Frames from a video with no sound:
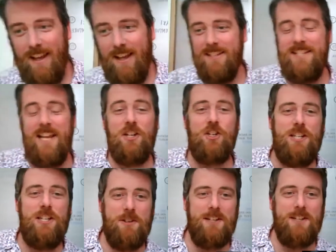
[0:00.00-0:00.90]
essentially
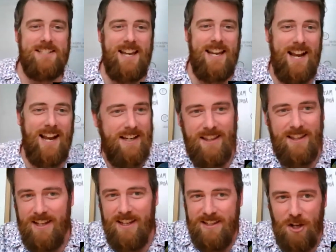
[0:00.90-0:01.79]
you get to take on
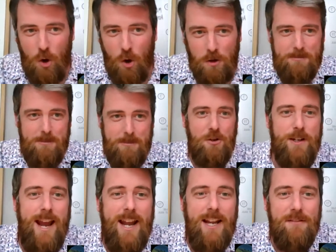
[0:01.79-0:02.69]
the ultimate
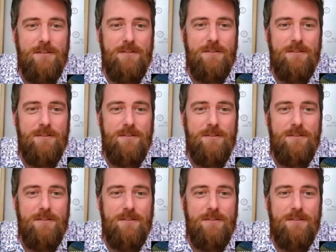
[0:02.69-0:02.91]
creative